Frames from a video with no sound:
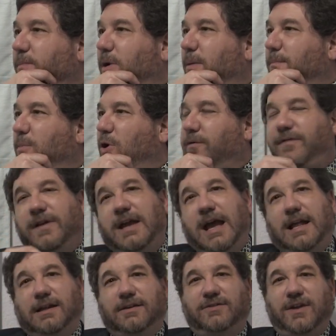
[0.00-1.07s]
Murphy
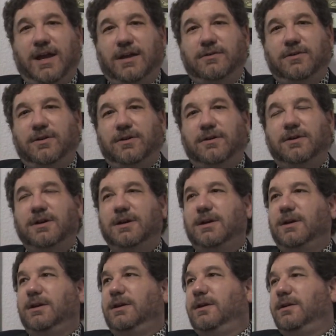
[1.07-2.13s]
Alexander.
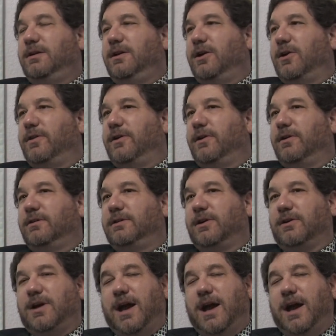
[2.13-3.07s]
They're